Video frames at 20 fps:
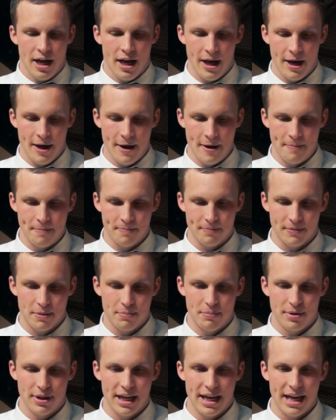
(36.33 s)
um,
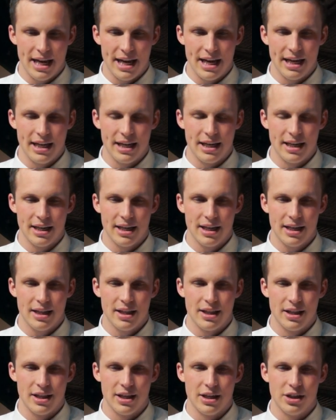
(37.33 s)
played
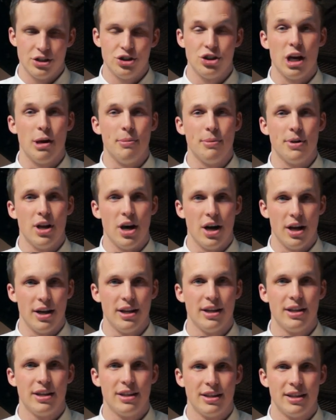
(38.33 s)
the Chaminade
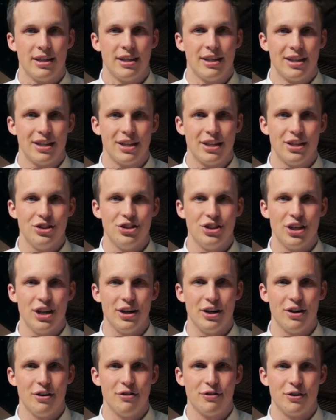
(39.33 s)

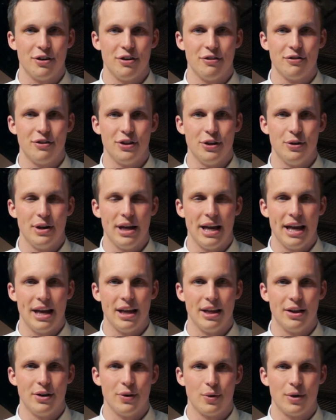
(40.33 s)
concerto for flute
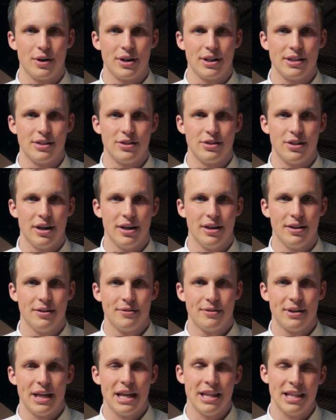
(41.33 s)
and orchestra,
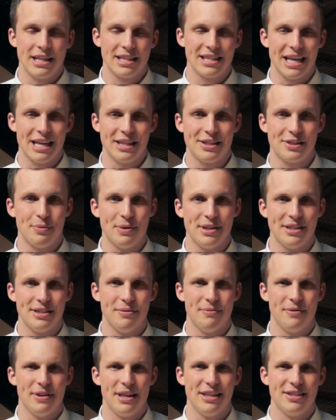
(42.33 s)
in this case, wind
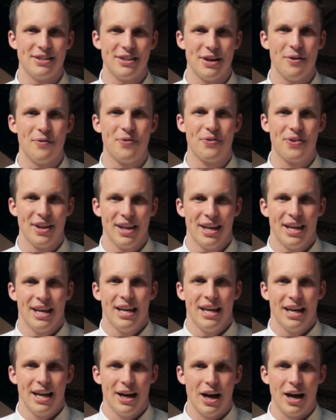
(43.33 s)
symphony. So
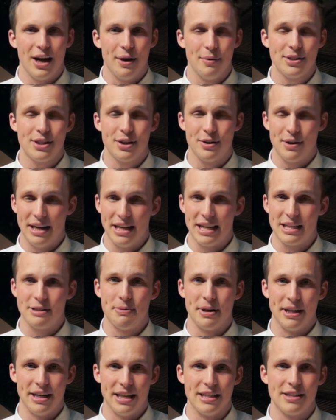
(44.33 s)
uh, it was a great
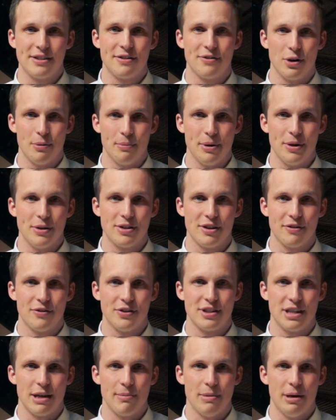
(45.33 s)
experience for me. It was the
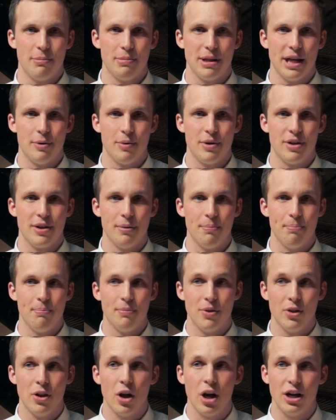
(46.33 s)
first time I'd played with a
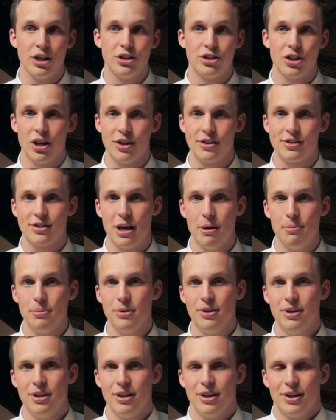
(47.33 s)
large
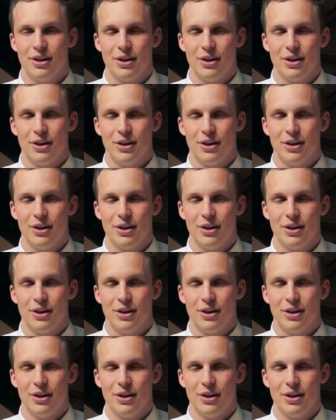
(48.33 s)
ensemble